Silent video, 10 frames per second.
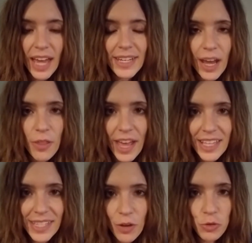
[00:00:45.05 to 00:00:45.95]
Now, that
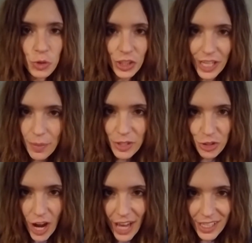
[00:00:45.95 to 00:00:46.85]
sounds really
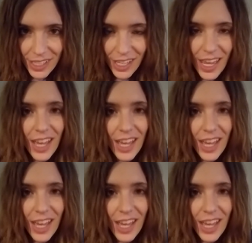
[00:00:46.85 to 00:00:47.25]
abstract.